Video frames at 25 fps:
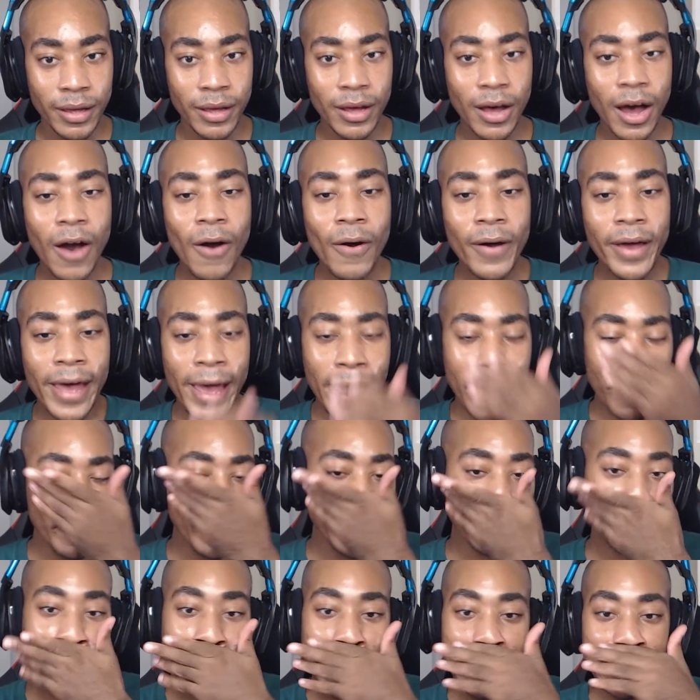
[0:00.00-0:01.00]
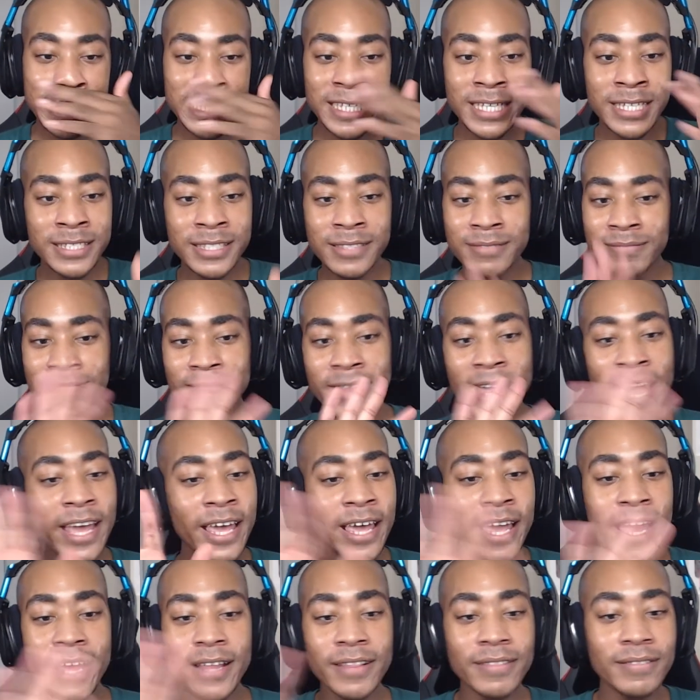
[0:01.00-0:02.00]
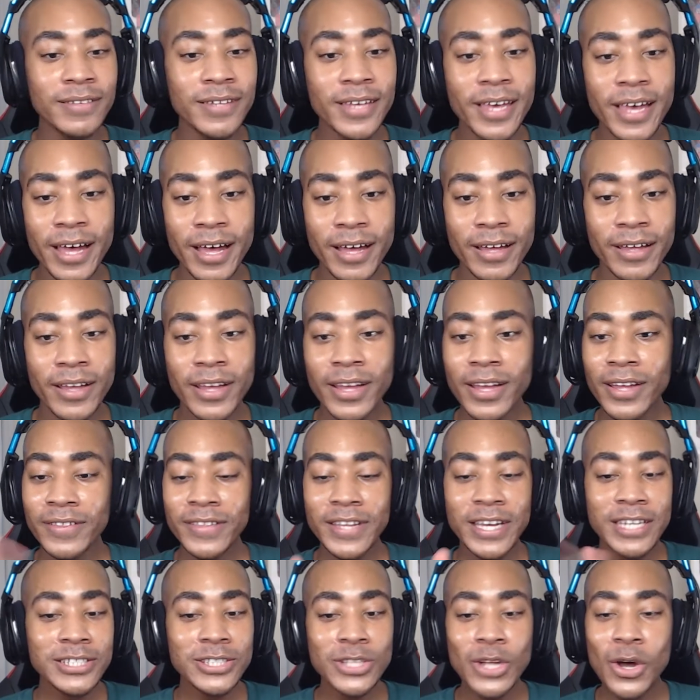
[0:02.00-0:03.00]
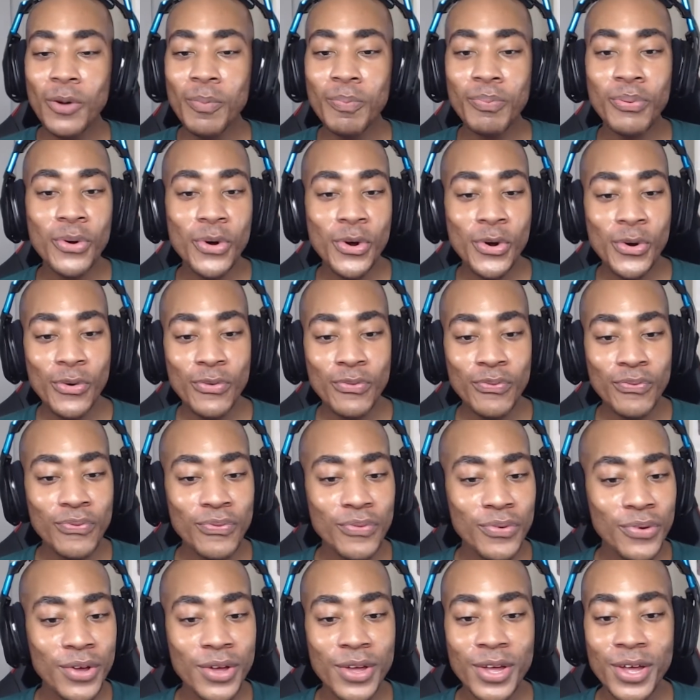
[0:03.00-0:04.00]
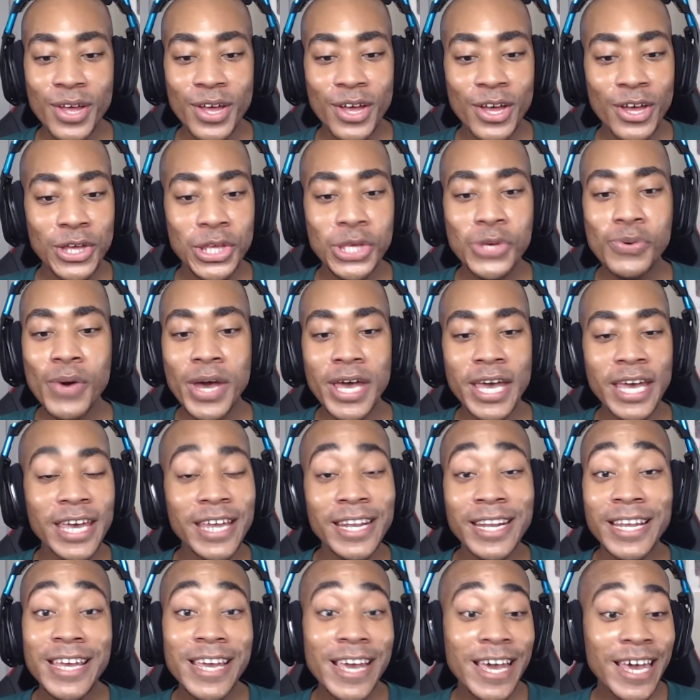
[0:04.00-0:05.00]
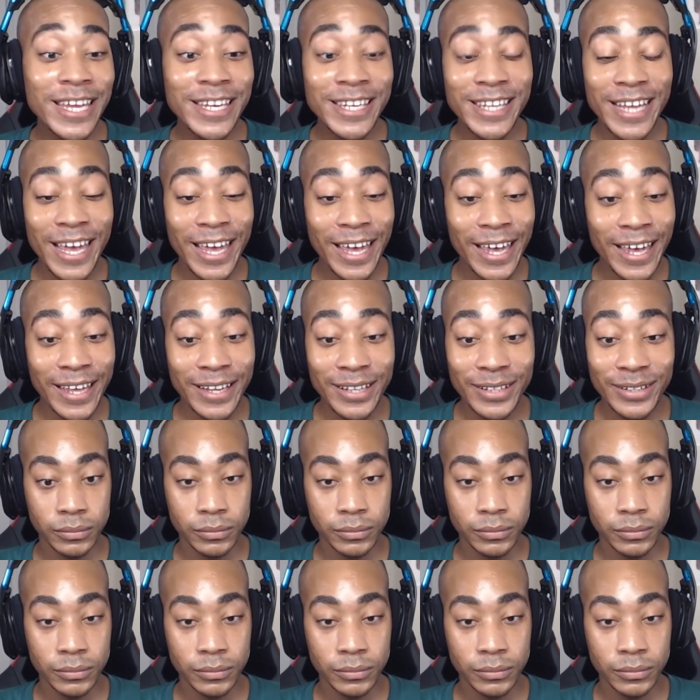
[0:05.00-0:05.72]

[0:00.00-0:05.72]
Okay, but this is... They can't... Yeah. There's no proof. You ain't, and he ain't dead.